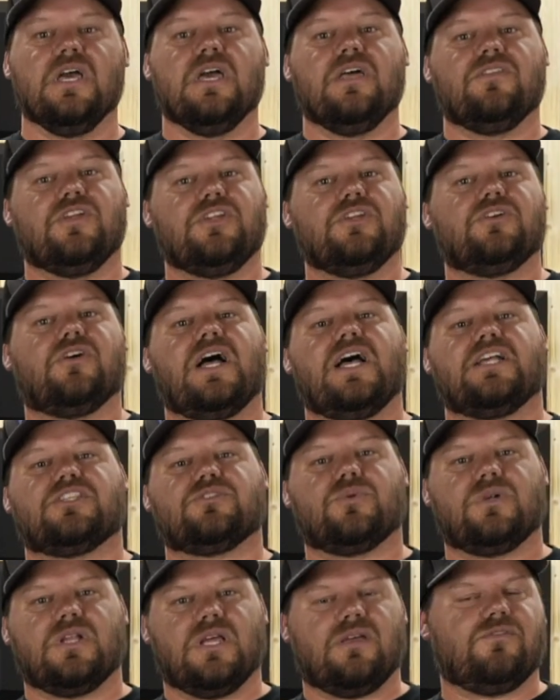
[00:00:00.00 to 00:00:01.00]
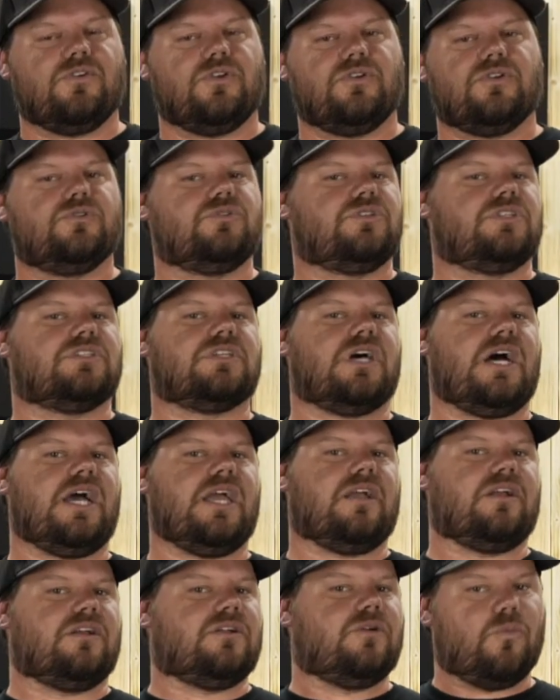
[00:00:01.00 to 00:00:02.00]
then you'll ask whatever you
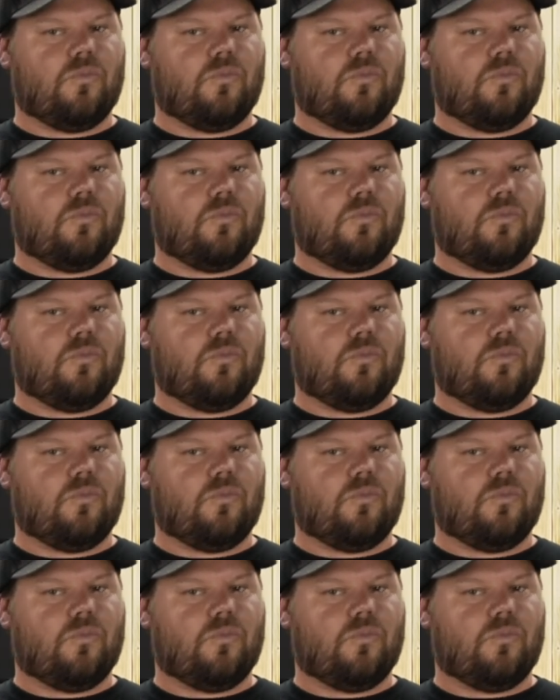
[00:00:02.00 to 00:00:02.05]
desire.